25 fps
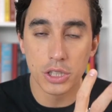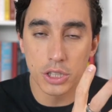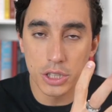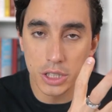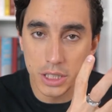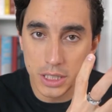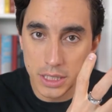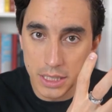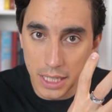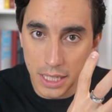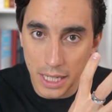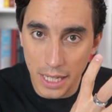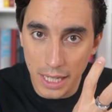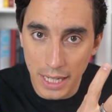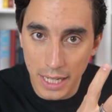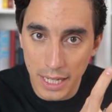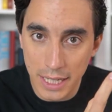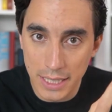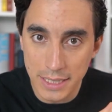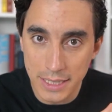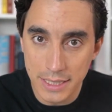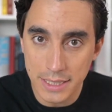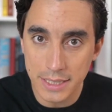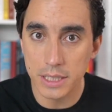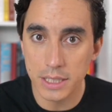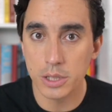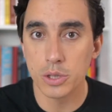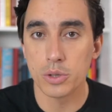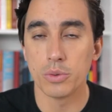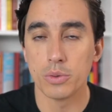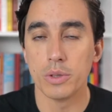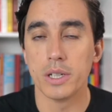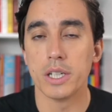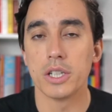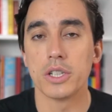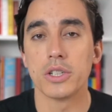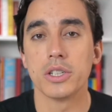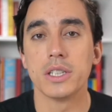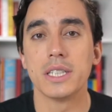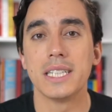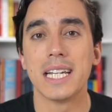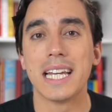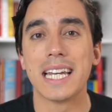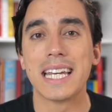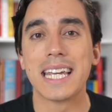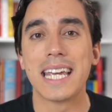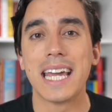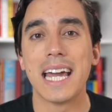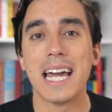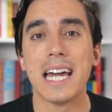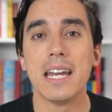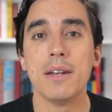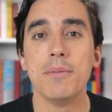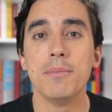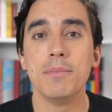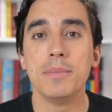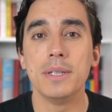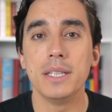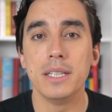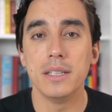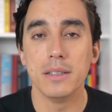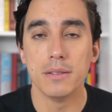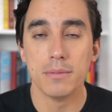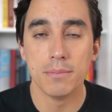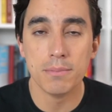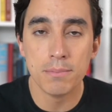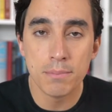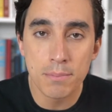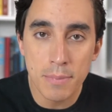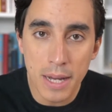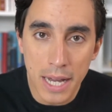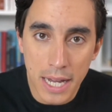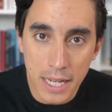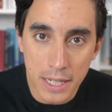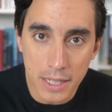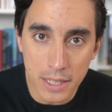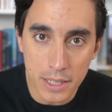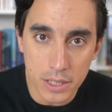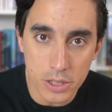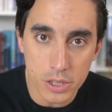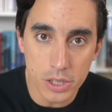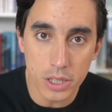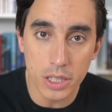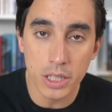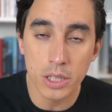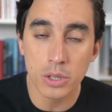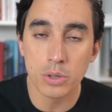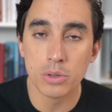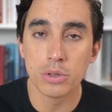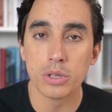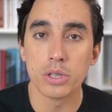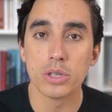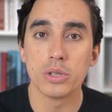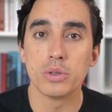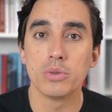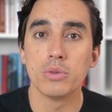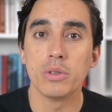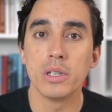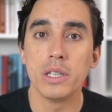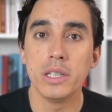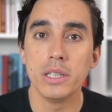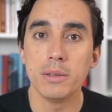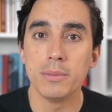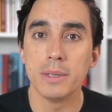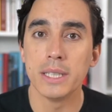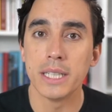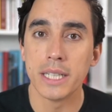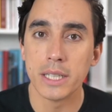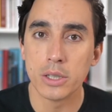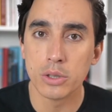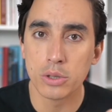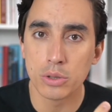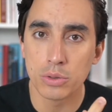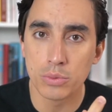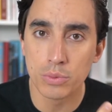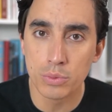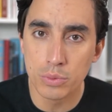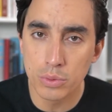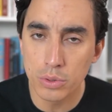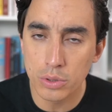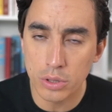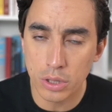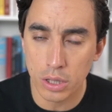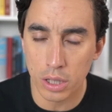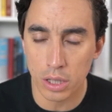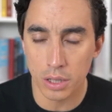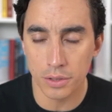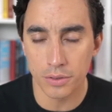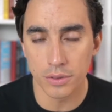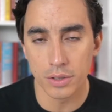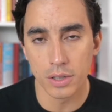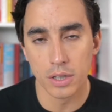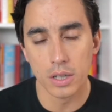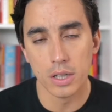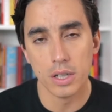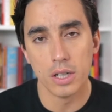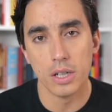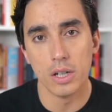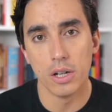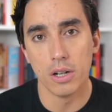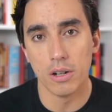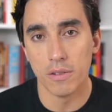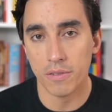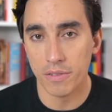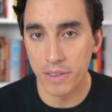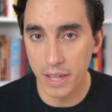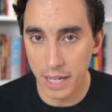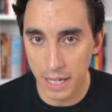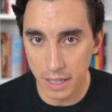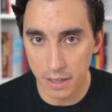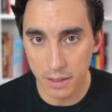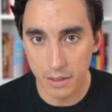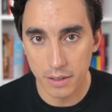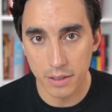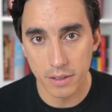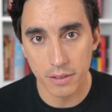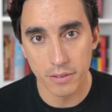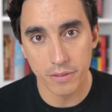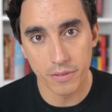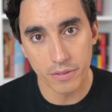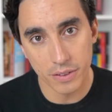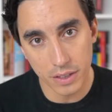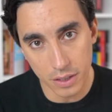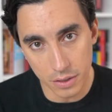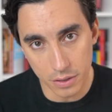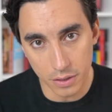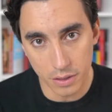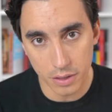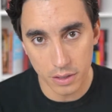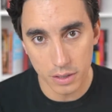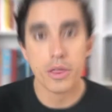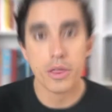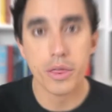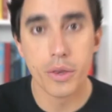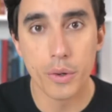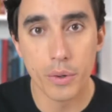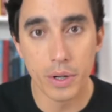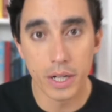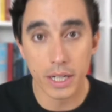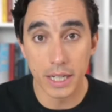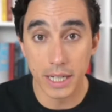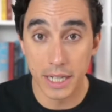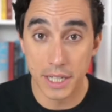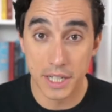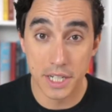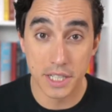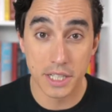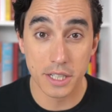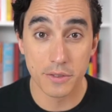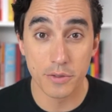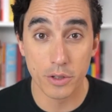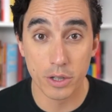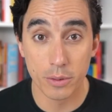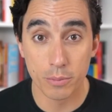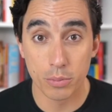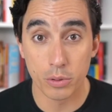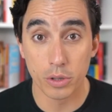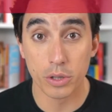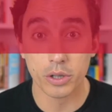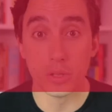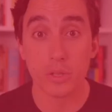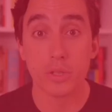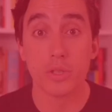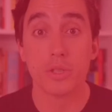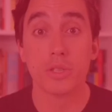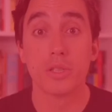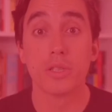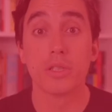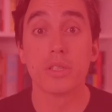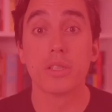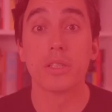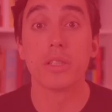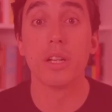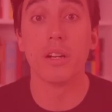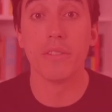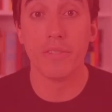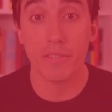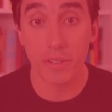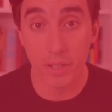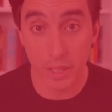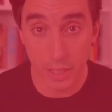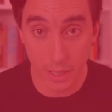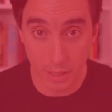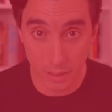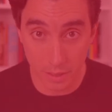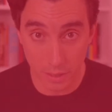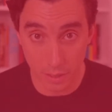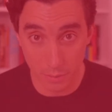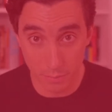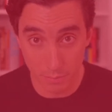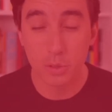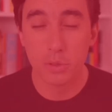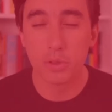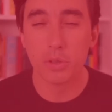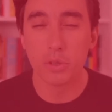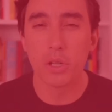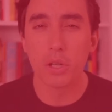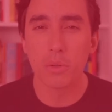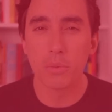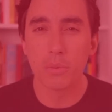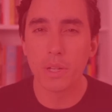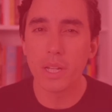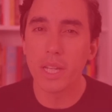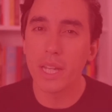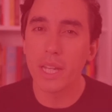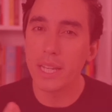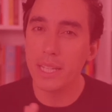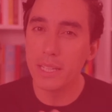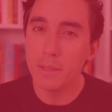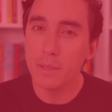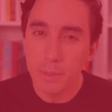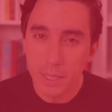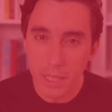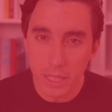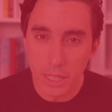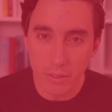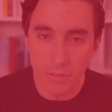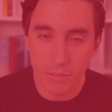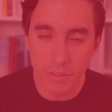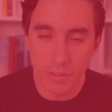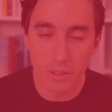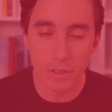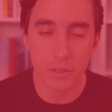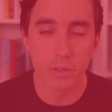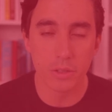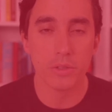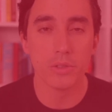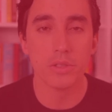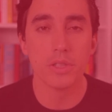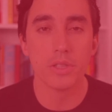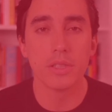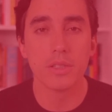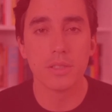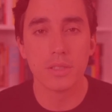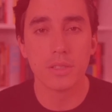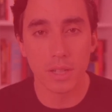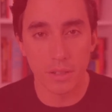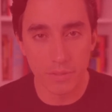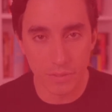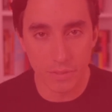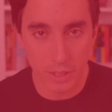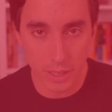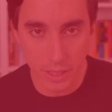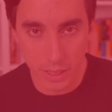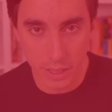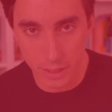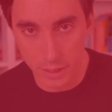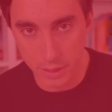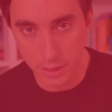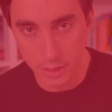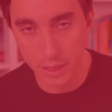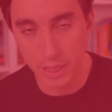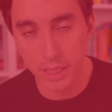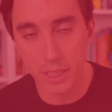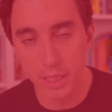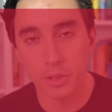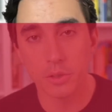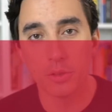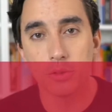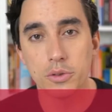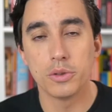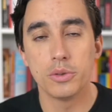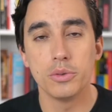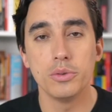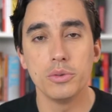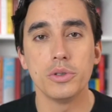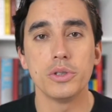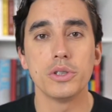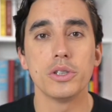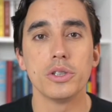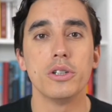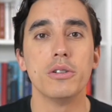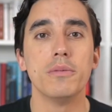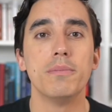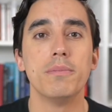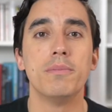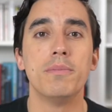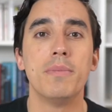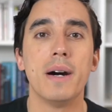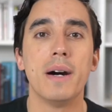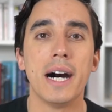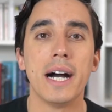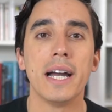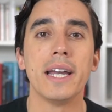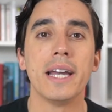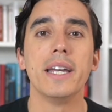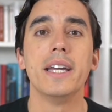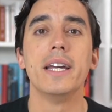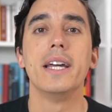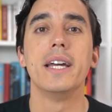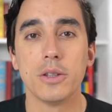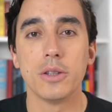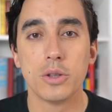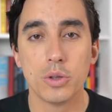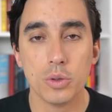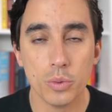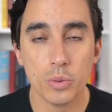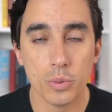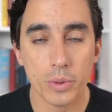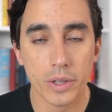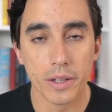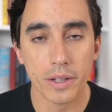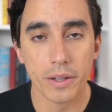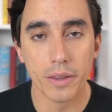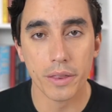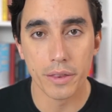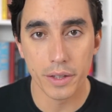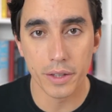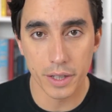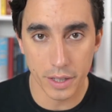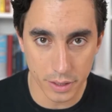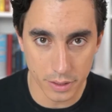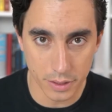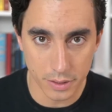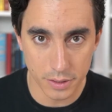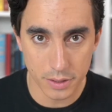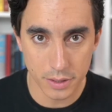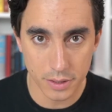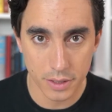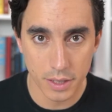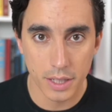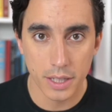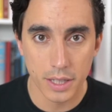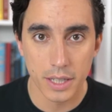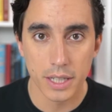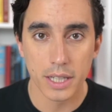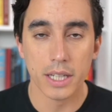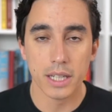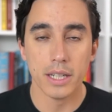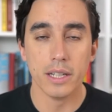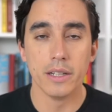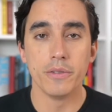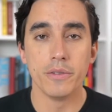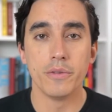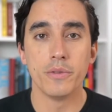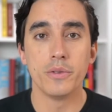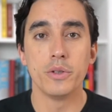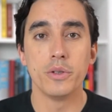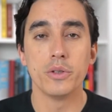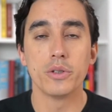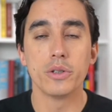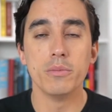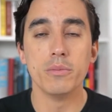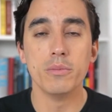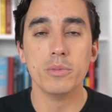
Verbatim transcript: there's a situation that can be managed in order to eliminate the root cause of that fear. Three, and this is very important, suffocate them. You do not really eliminate fear, you suffocate it. And you do so by doing things. If you're